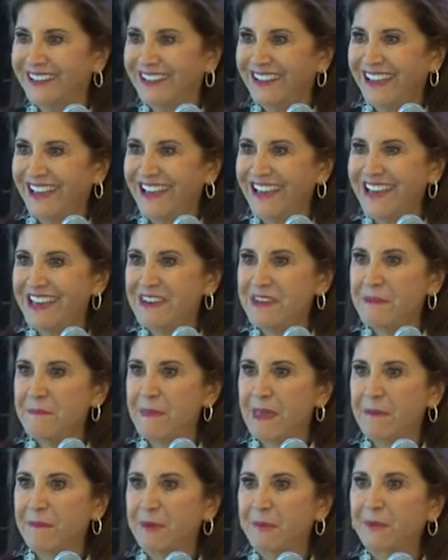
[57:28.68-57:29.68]
And
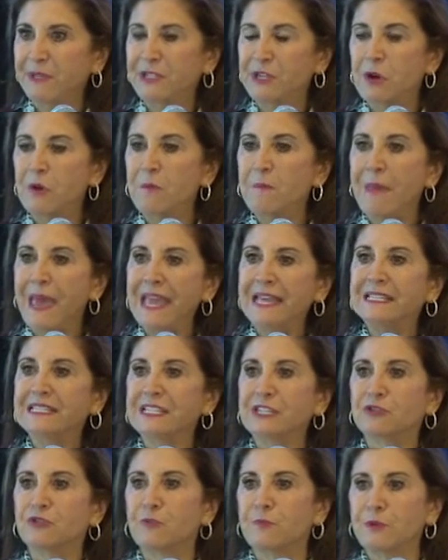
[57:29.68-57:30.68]
maybe we don't make
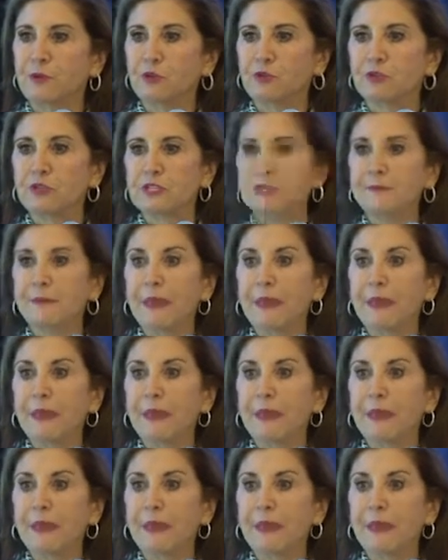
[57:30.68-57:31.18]
distributions.